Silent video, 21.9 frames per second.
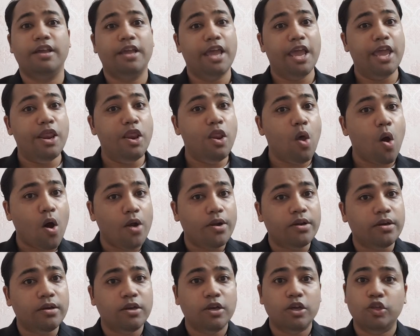in
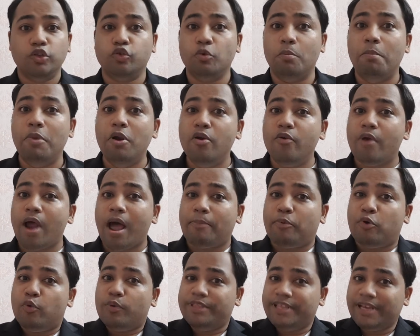order to build
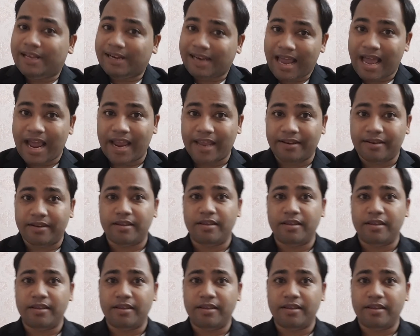rapport with the client.